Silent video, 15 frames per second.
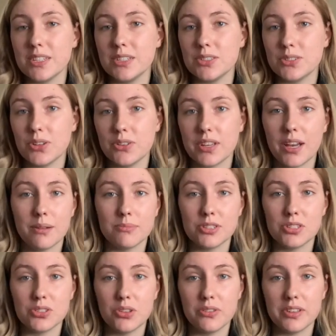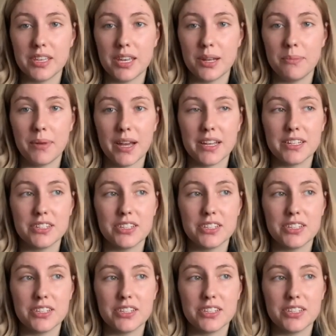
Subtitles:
so yeah, I'm just slowly getting back into